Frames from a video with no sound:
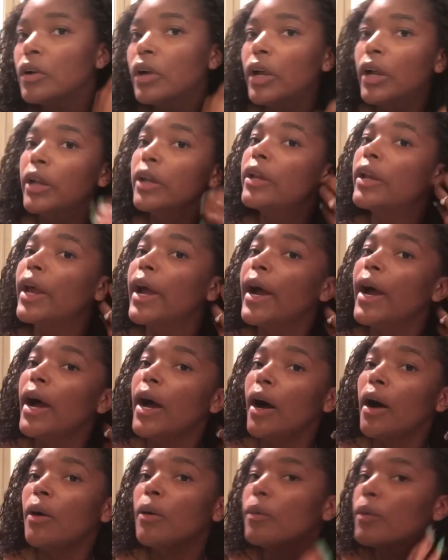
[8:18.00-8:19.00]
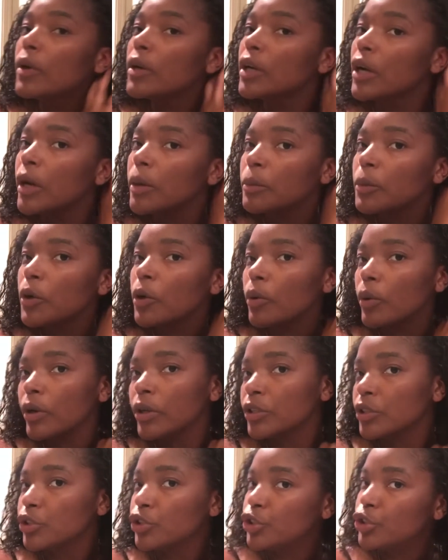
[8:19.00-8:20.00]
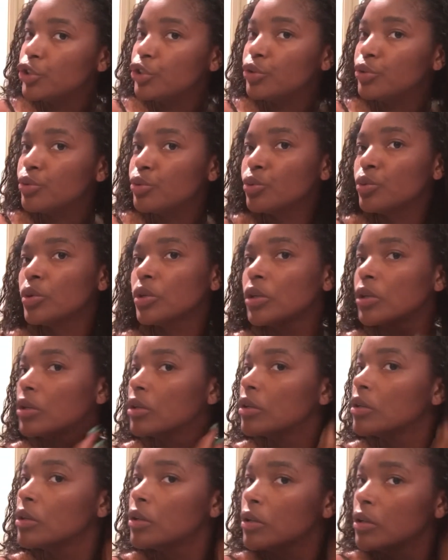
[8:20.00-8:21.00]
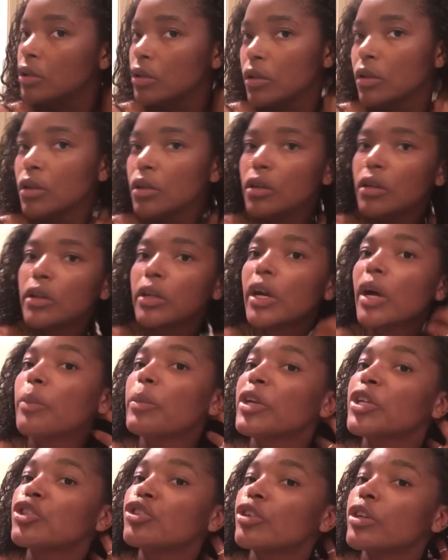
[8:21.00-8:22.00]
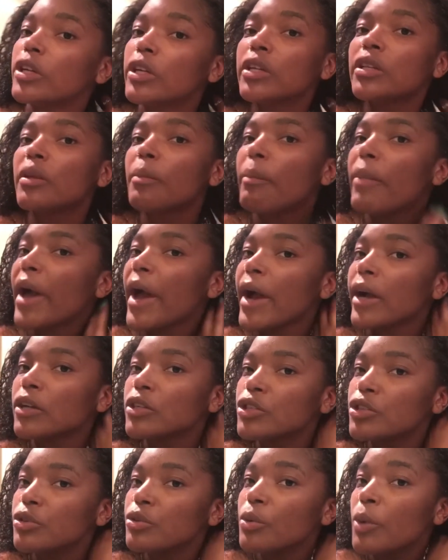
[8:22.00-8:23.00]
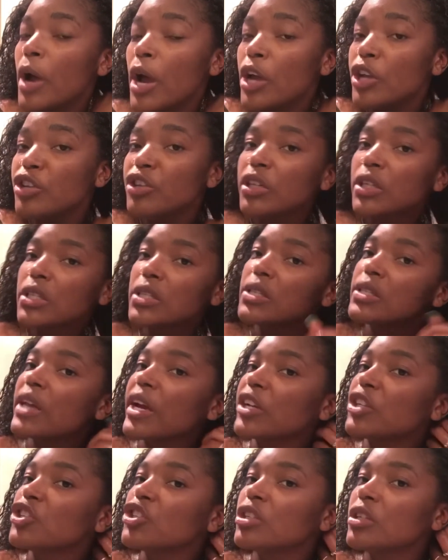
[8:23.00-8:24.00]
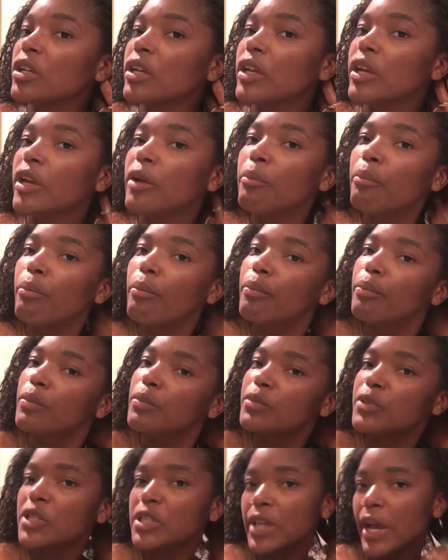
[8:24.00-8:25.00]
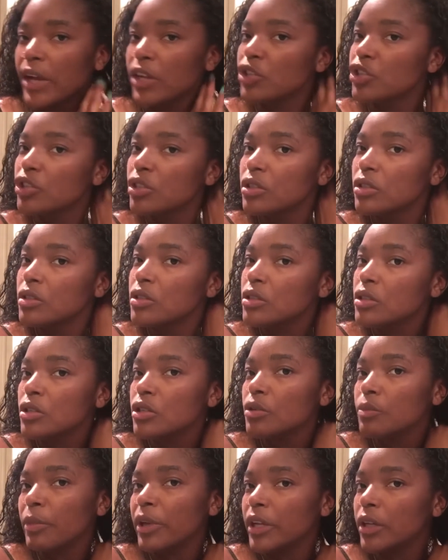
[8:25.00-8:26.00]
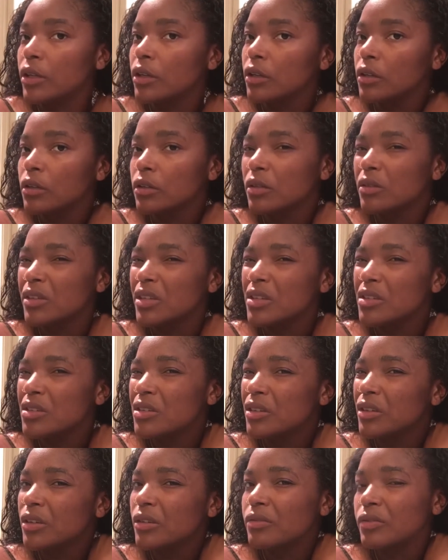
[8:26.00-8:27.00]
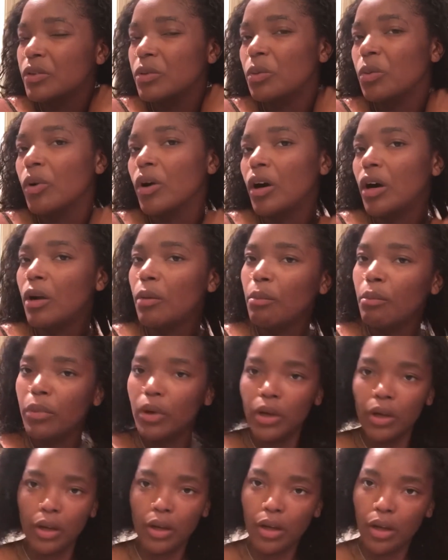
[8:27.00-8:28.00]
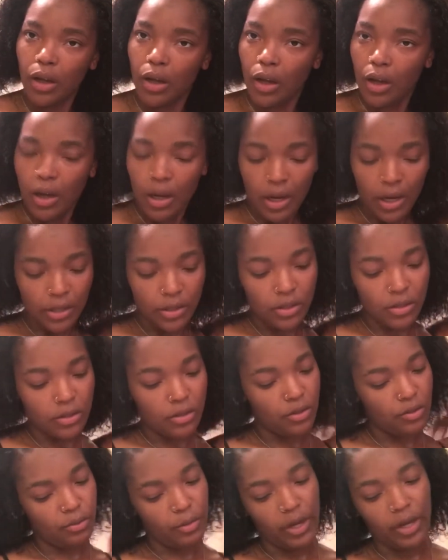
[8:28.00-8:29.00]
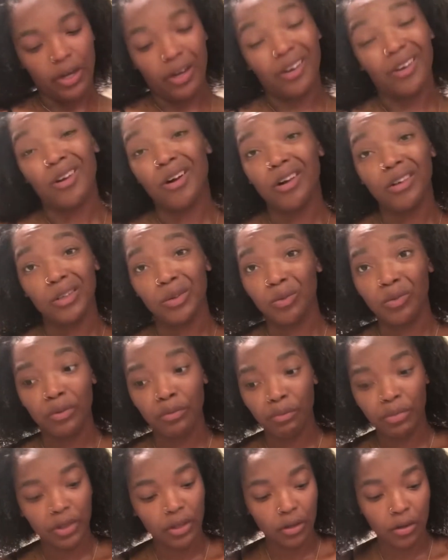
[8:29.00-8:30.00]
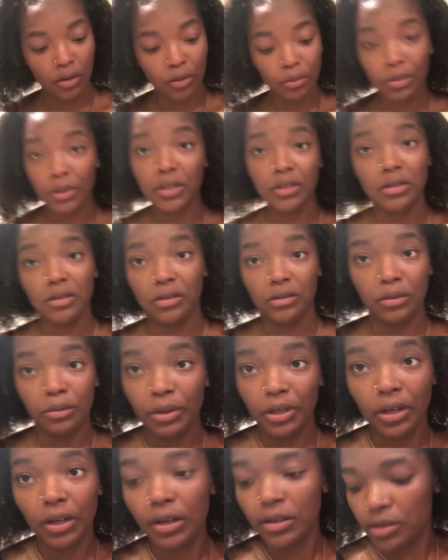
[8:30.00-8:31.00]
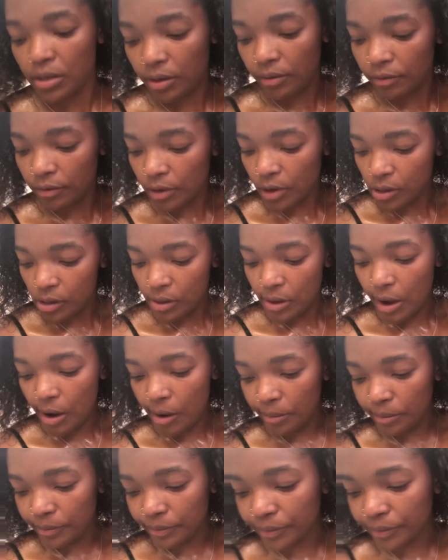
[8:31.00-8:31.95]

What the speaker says: and now what I'm going to do, gotta make sure you get the back too. You could section it in sections to make it a little easier if you want, but I just do my hair all in one big go because don't nobody got time for all of that.